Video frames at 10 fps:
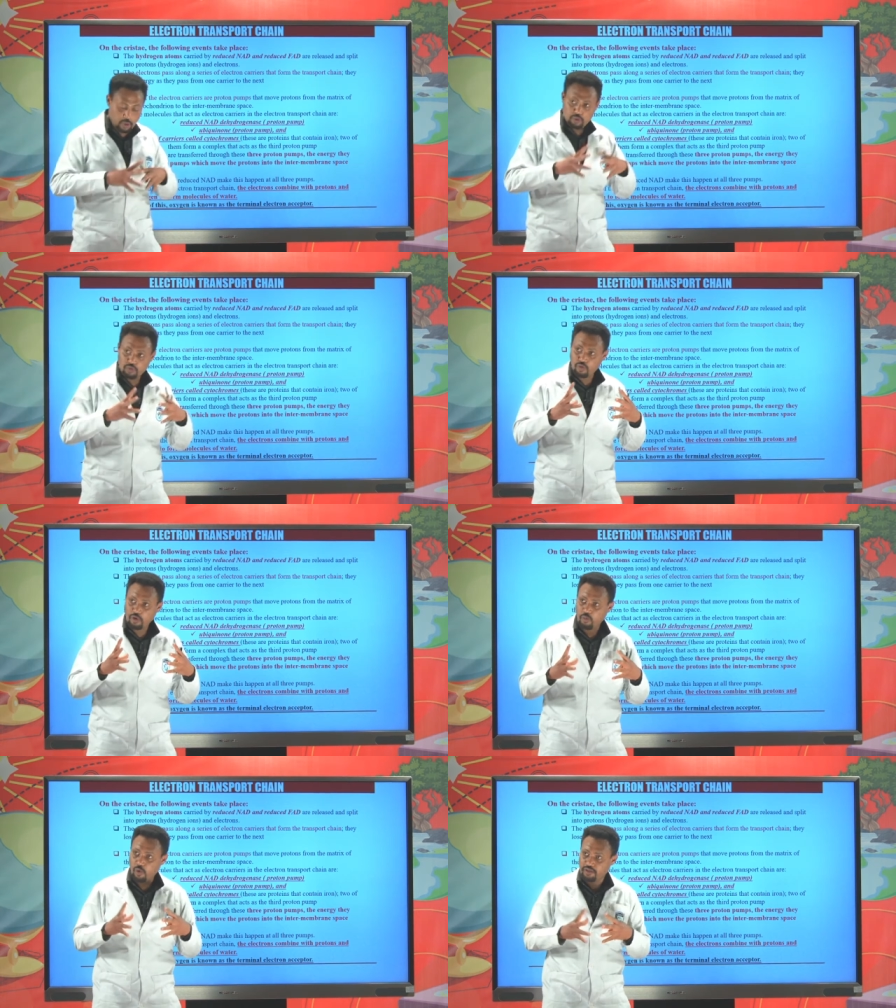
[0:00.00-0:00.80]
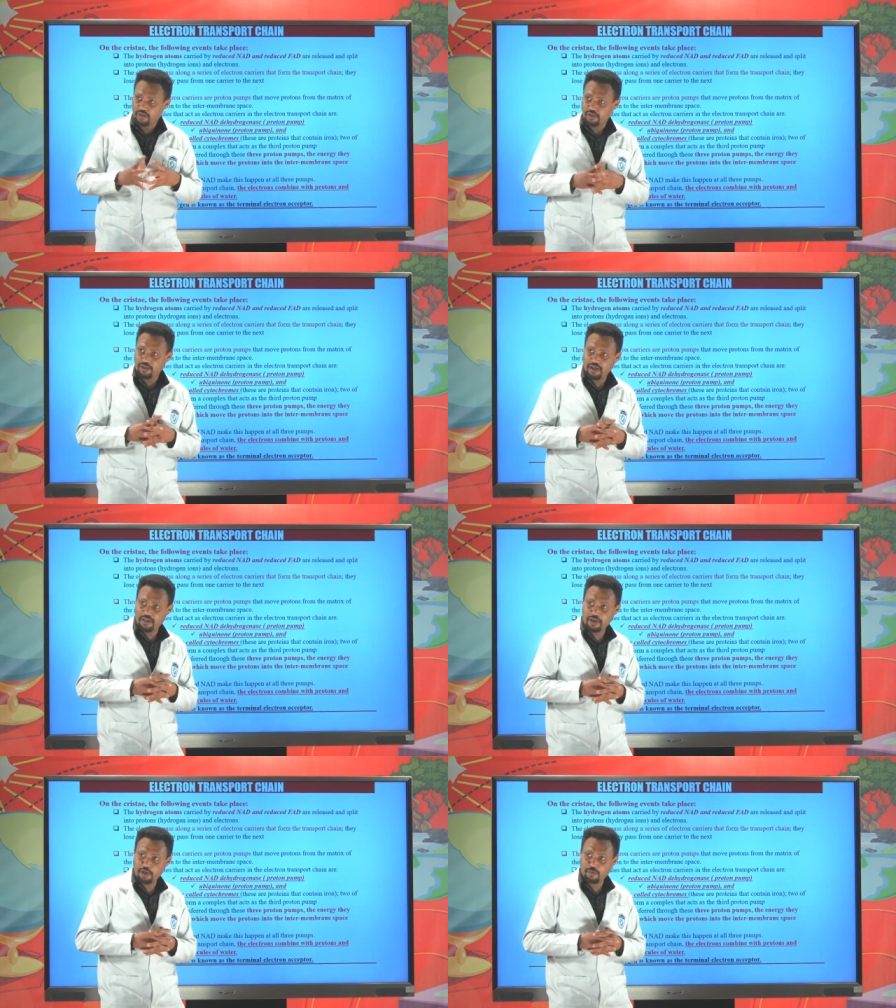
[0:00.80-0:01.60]
to form water as
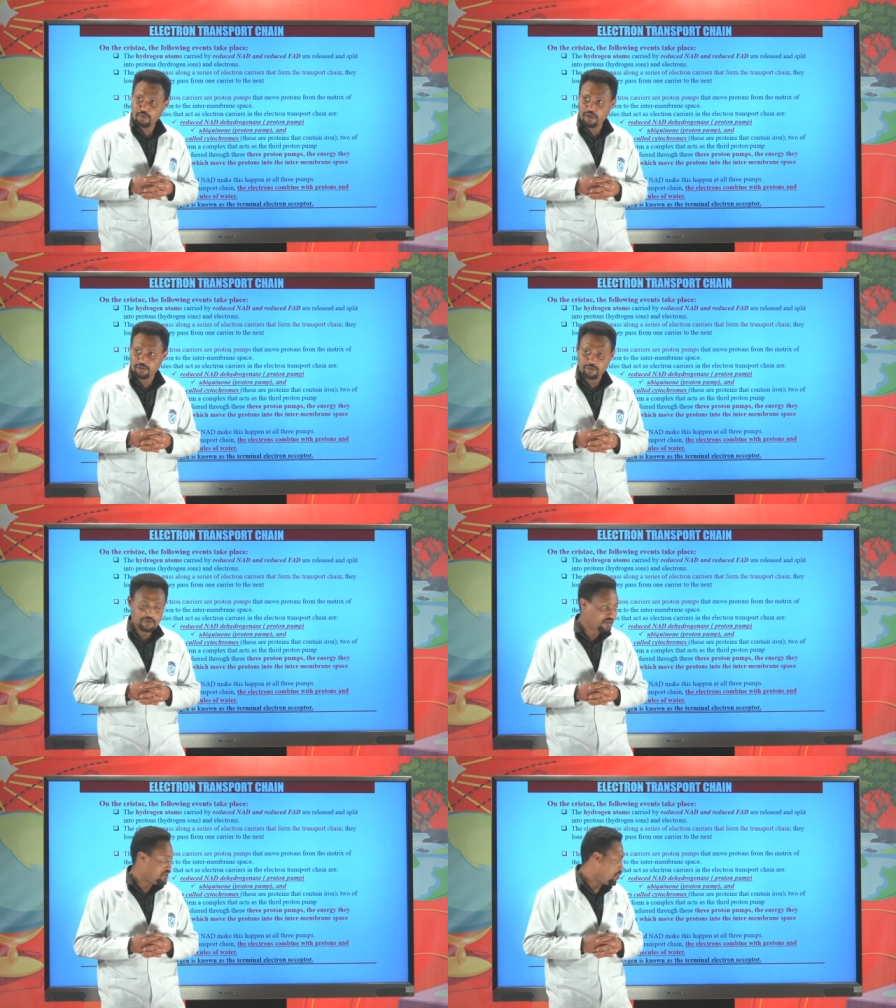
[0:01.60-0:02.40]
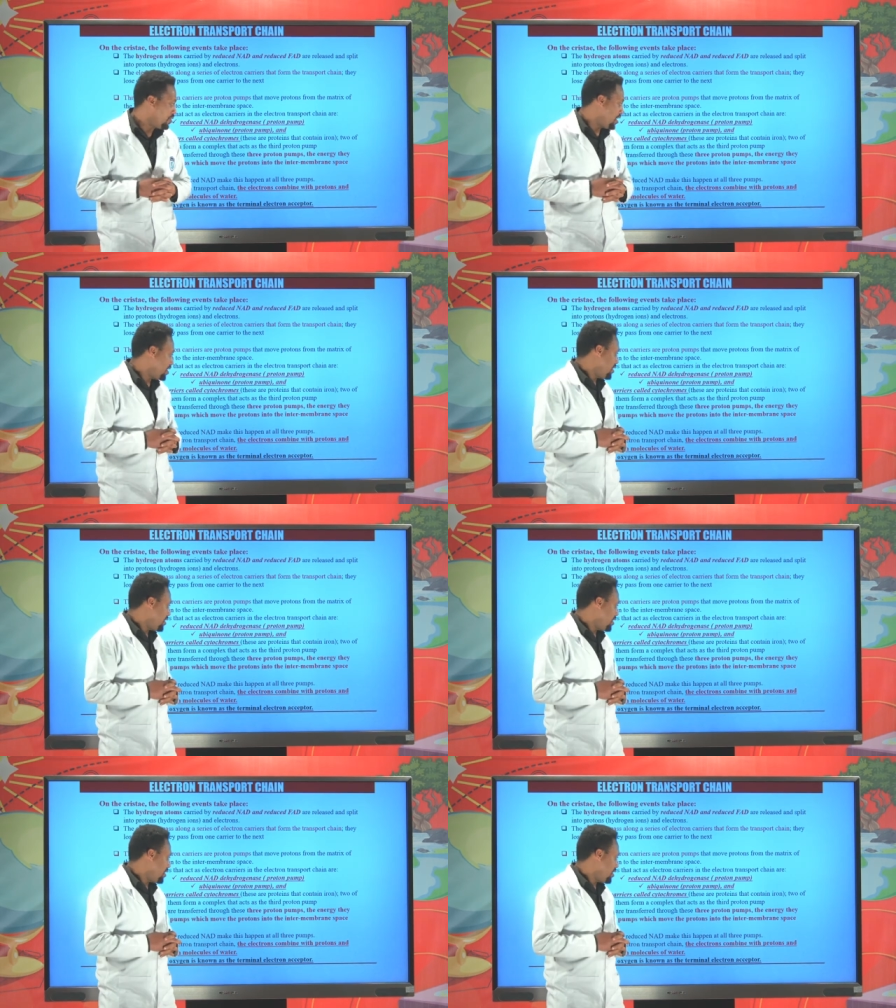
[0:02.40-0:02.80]
the end product of cellular